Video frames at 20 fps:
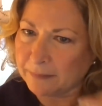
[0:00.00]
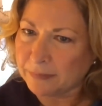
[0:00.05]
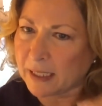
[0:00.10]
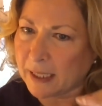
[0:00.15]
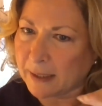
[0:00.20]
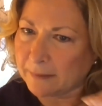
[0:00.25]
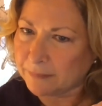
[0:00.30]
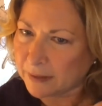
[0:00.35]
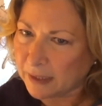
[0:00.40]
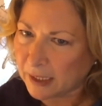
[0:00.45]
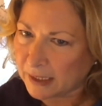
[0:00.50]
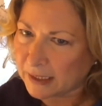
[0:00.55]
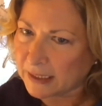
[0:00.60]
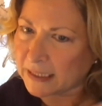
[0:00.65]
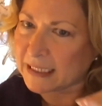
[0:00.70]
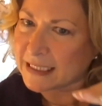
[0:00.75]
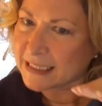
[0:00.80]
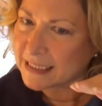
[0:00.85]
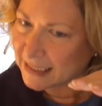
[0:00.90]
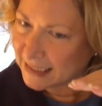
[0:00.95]
blah, blah.
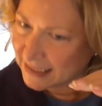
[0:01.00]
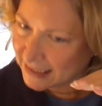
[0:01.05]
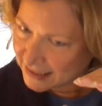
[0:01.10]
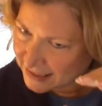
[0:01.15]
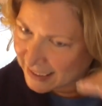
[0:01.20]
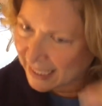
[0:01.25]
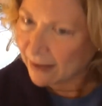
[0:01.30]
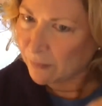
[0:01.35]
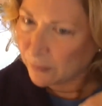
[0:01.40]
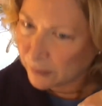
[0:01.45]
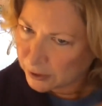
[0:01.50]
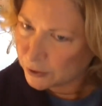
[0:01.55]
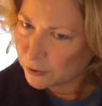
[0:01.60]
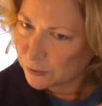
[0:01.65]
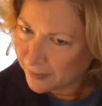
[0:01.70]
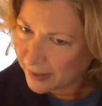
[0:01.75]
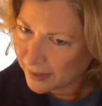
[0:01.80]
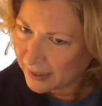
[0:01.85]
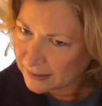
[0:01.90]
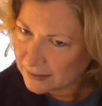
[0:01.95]
Is that what you
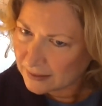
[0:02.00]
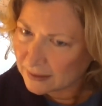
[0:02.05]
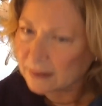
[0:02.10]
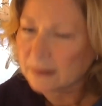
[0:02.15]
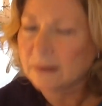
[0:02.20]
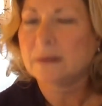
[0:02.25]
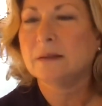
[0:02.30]
meant?